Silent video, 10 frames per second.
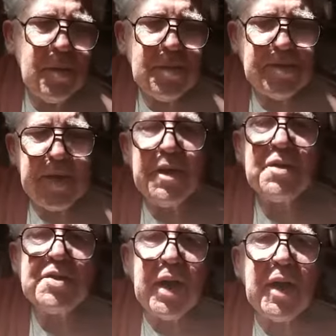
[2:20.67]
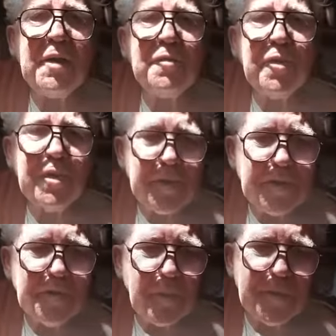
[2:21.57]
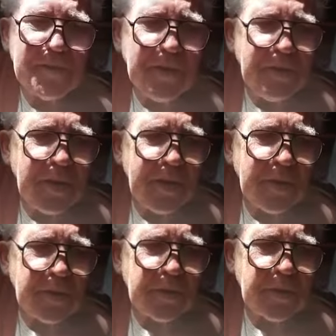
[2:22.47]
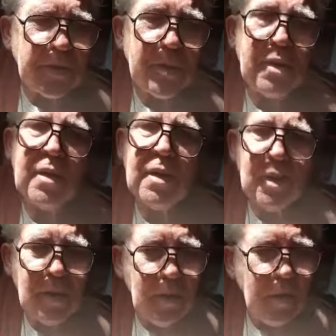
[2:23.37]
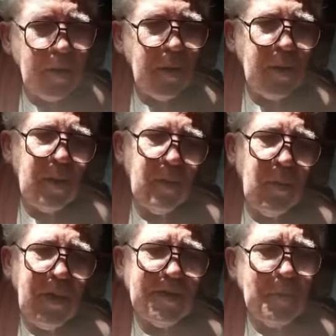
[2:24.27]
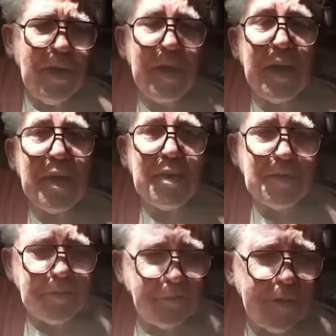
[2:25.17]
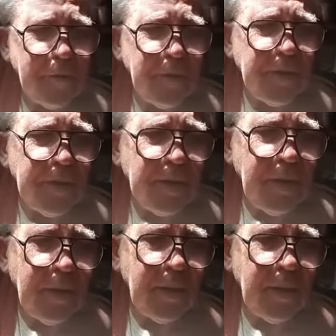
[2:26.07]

stay inside for at least 14 days, wash my hands frequently,